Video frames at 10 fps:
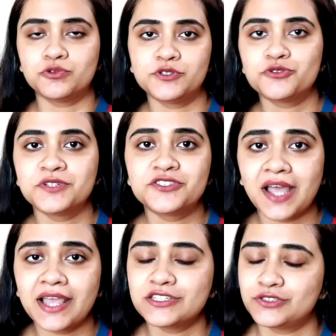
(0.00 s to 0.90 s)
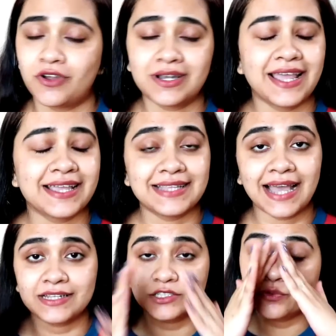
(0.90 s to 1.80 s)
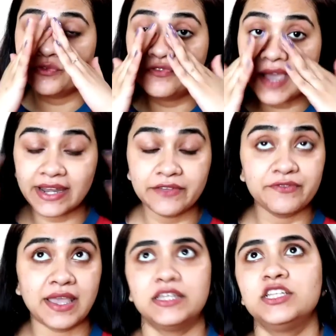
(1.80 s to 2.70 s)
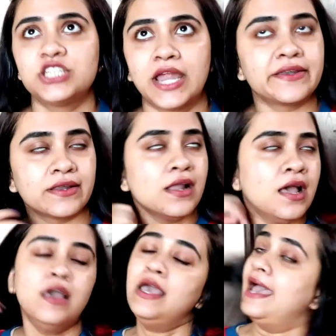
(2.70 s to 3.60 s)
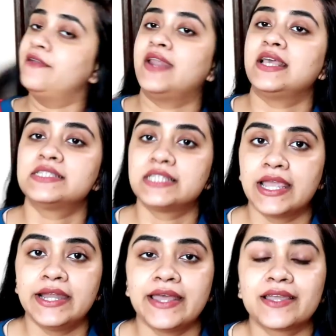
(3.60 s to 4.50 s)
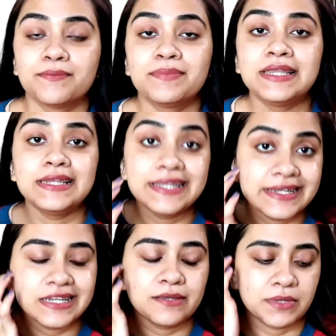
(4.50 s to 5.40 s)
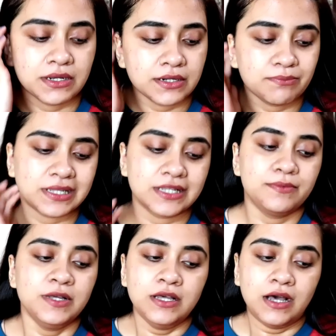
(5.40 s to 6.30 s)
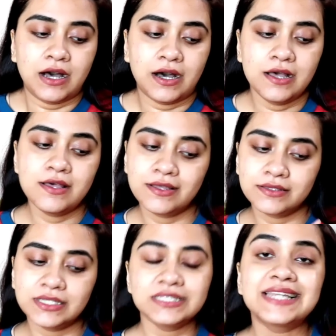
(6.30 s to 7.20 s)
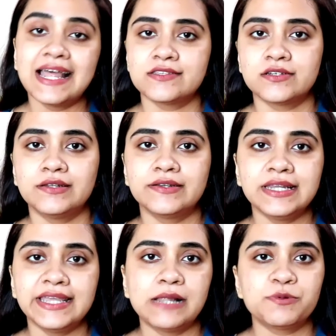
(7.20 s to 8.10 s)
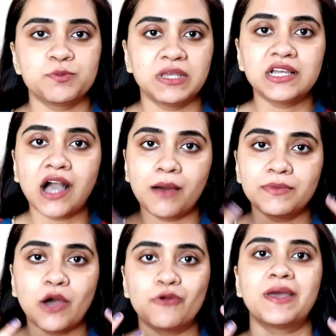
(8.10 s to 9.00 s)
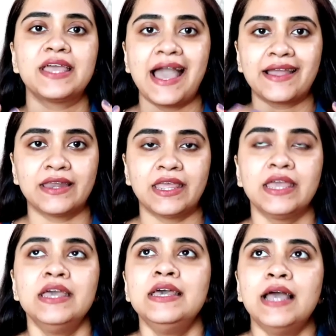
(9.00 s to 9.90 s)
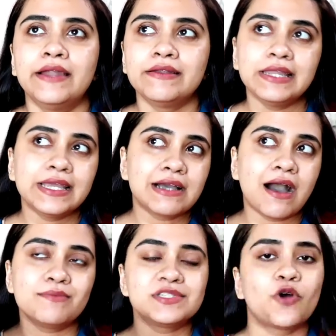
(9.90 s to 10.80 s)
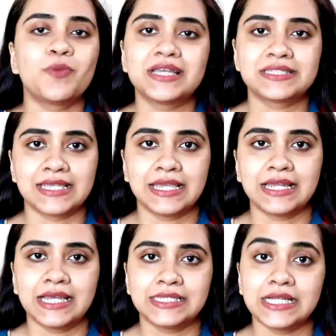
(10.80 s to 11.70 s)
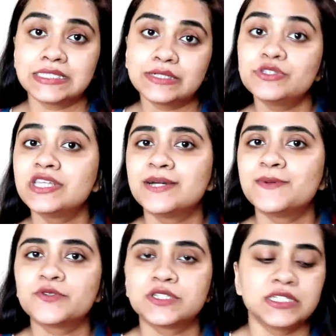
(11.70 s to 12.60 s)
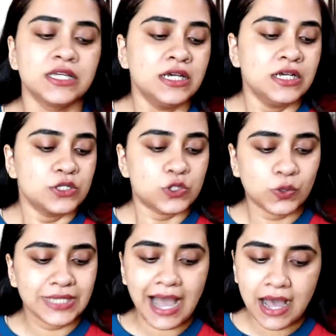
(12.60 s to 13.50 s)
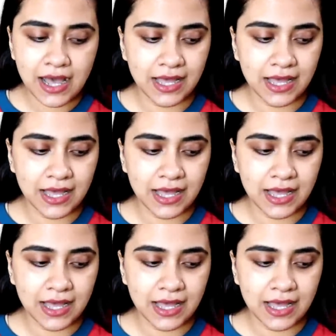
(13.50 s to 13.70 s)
super duper dry. It's not like that. It's very very gentle, and when I say it, I completely mean it. Matlab, uh, this cleanser really helps me calm down my acne and really calms down my skin, and that's the good thing about it. So yeah,